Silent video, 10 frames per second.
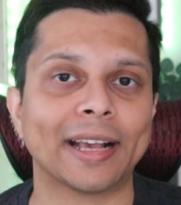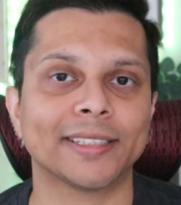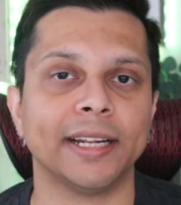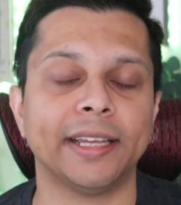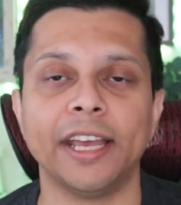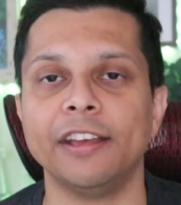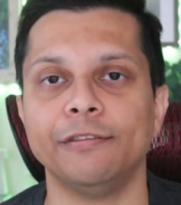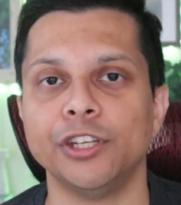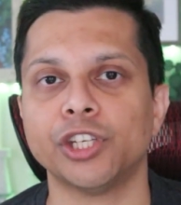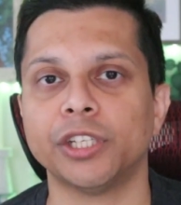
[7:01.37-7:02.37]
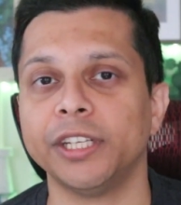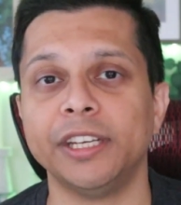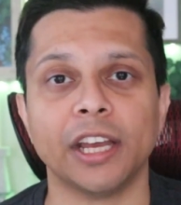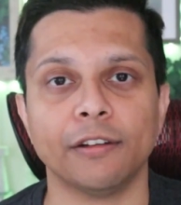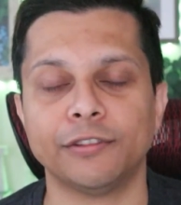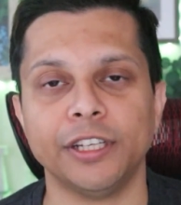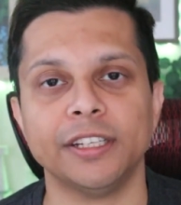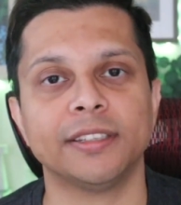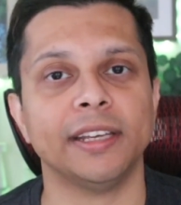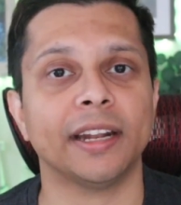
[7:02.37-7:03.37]
XLK, VGT,
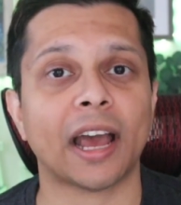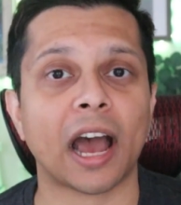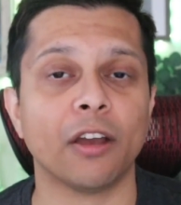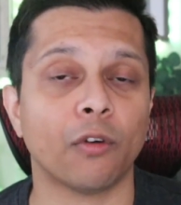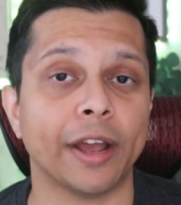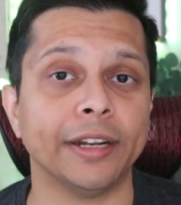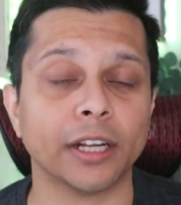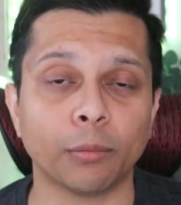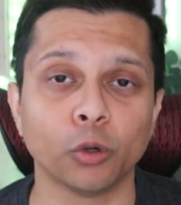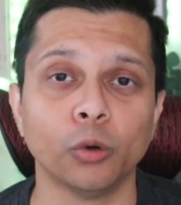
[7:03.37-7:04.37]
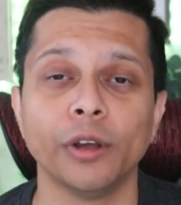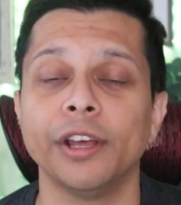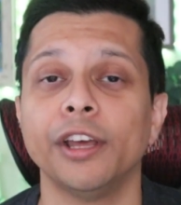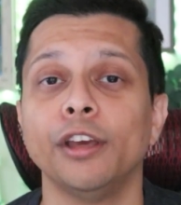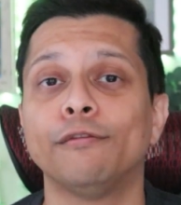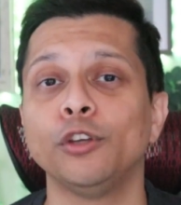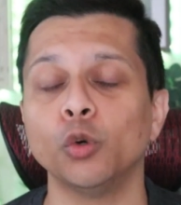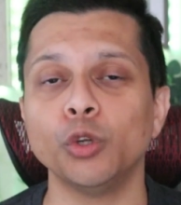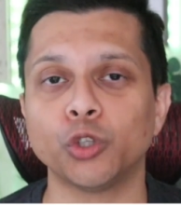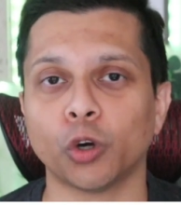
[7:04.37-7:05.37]
FTEC, and IYW. If
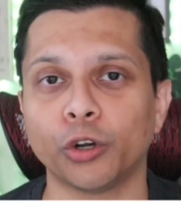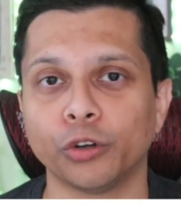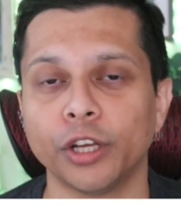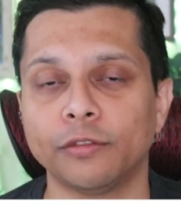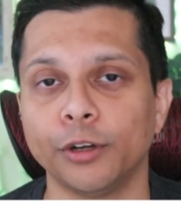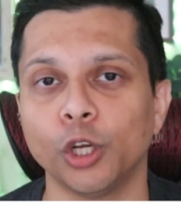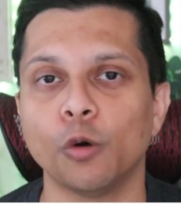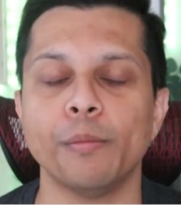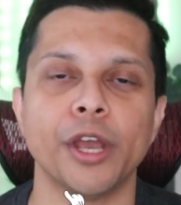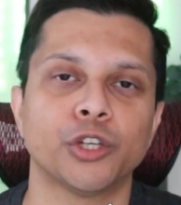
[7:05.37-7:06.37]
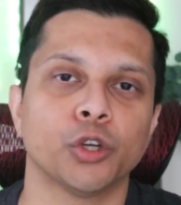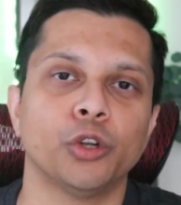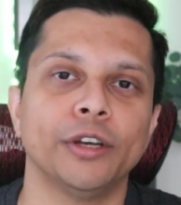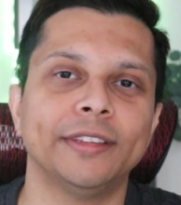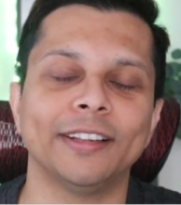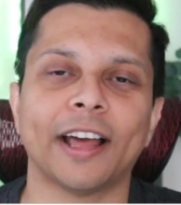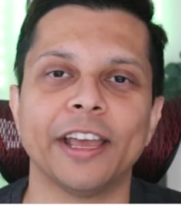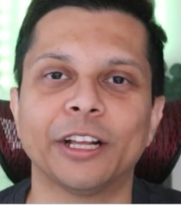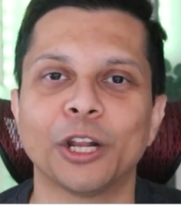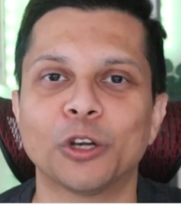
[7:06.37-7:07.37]
you enjoyed today's video, make sure you hit the
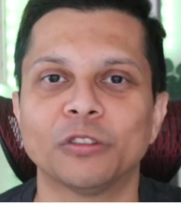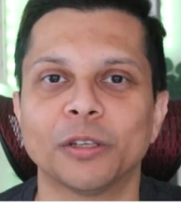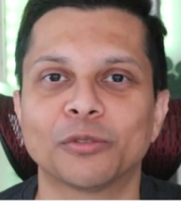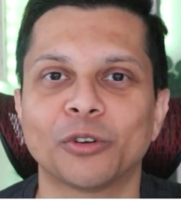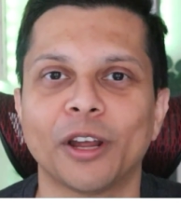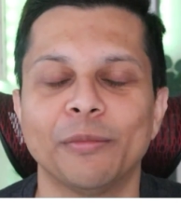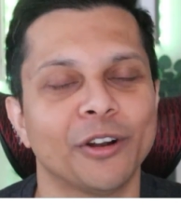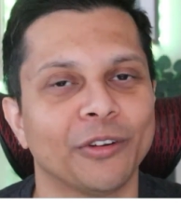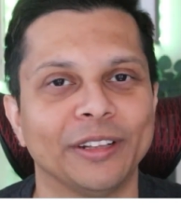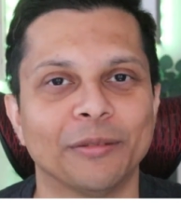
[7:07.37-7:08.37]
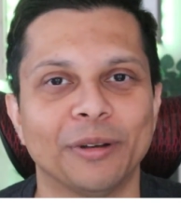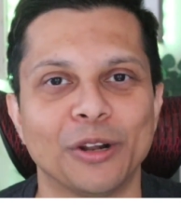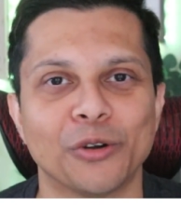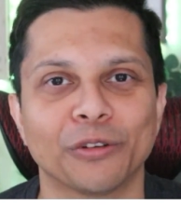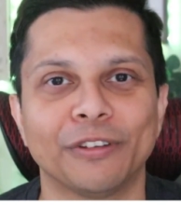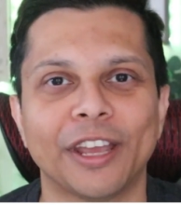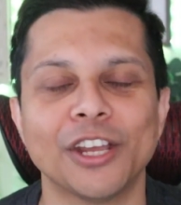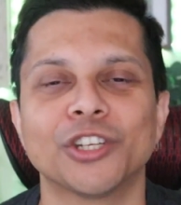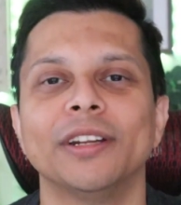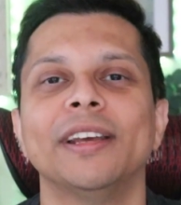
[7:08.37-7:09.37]
like, click on subscribe, and ring the bell
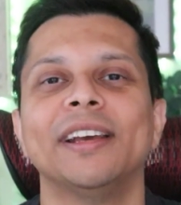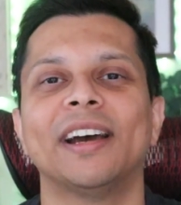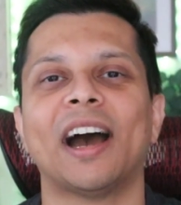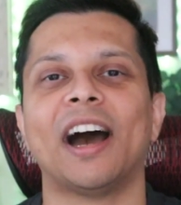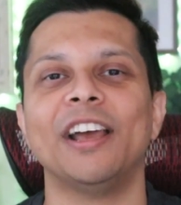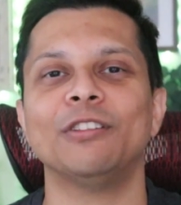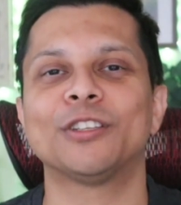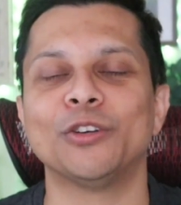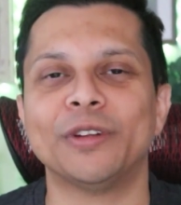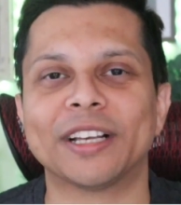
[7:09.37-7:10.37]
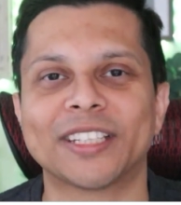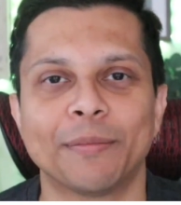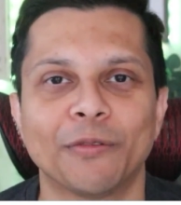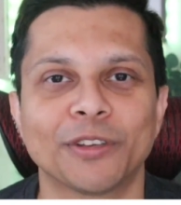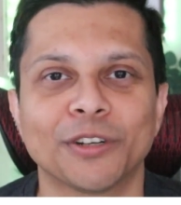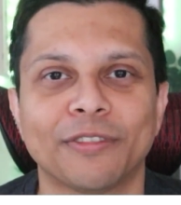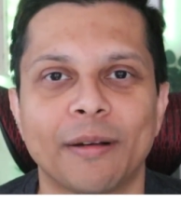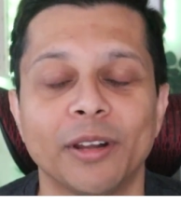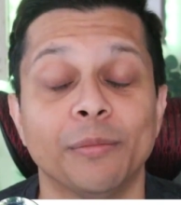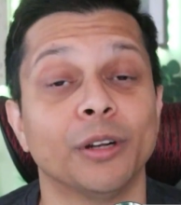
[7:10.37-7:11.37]
notification. I will see you next time, investor
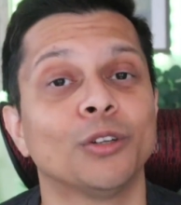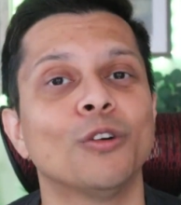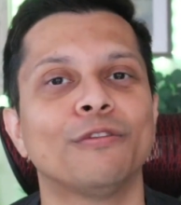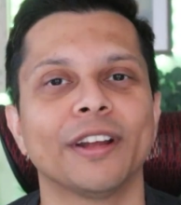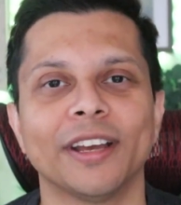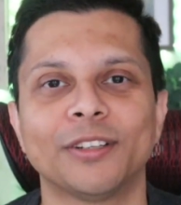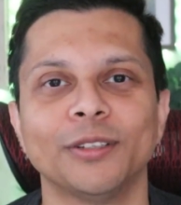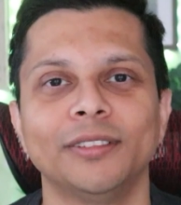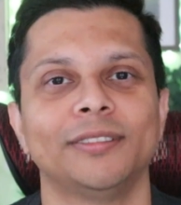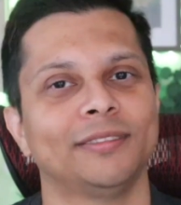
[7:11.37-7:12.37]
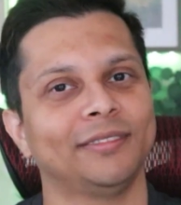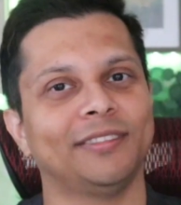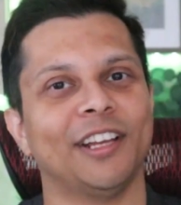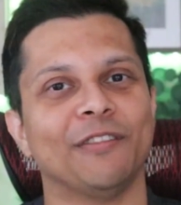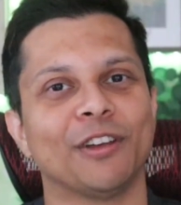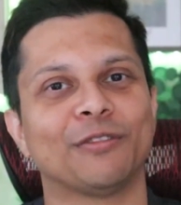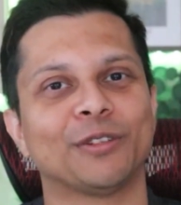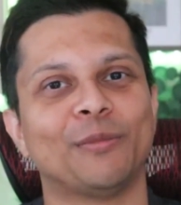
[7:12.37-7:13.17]
family, but don't forget to invest for